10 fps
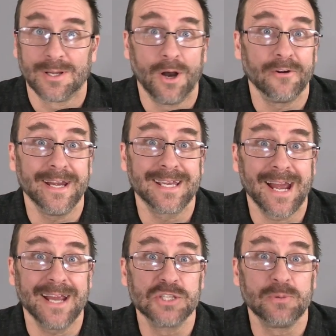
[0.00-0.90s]
All right
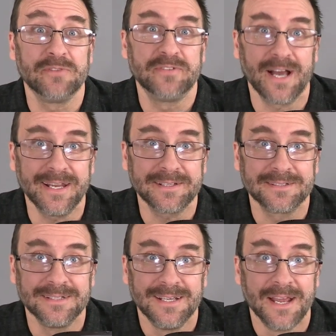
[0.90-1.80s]
guys, we've done it.
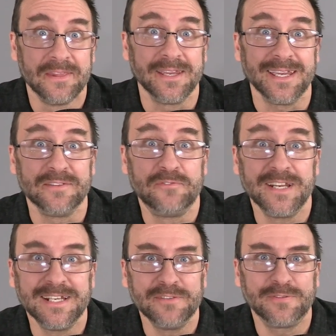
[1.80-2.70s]
The
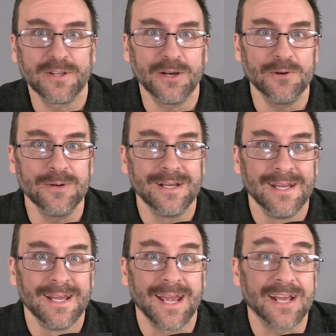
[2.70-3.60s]
Infinity Flow
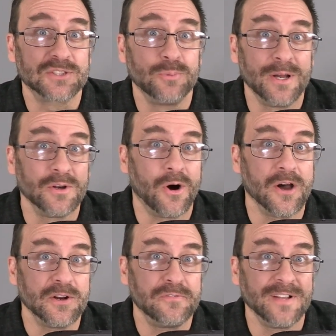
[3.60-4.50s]
S1
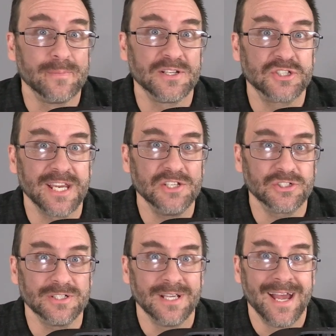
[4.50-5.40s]
Auto Filament
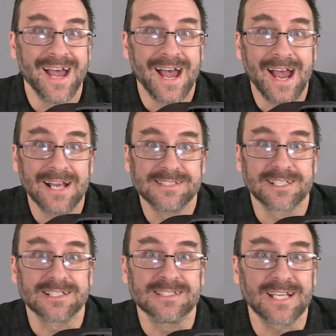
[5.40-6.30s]
Changer has
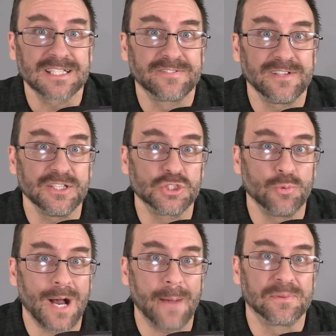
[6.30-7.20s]
successfully
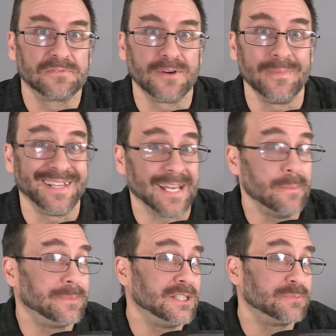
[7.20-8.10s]
swapped from the
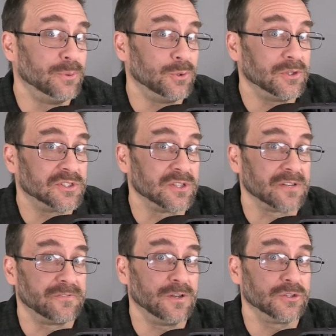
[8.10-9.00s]
empty spool to
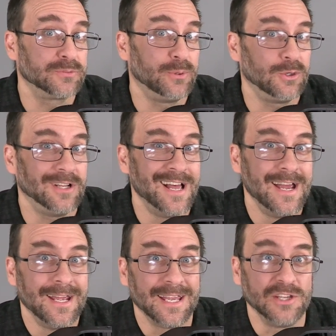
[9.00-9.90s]
the full spool.
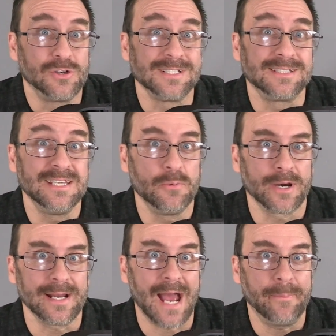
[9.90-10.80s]
And you can see
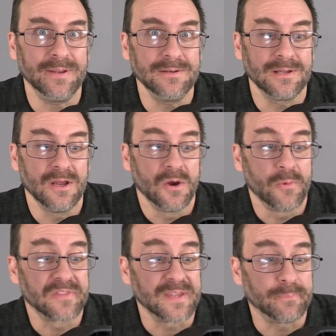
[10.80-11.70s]
where it happened
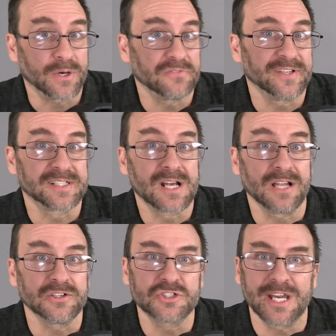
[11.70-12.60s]
with the perfect
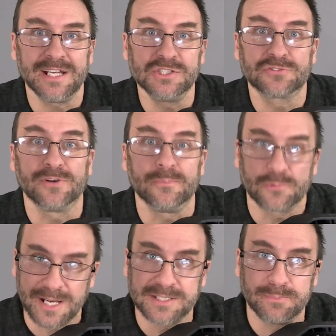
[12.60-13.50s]
color change from
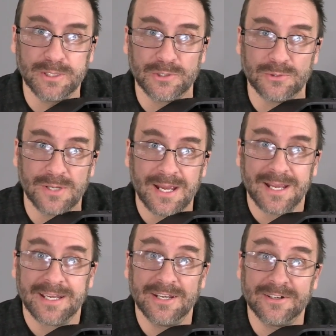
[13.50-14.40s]
red to blue
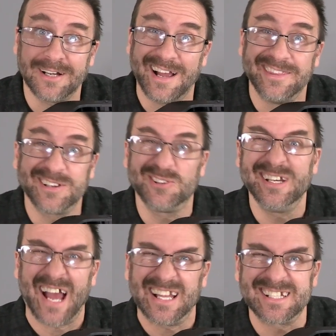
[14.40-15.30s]
here on the
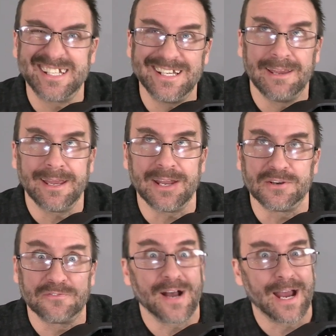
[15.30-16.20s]
Creality
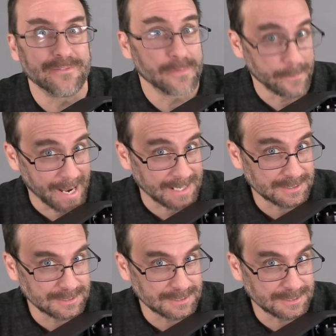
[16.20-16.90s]
Ender 5 Max.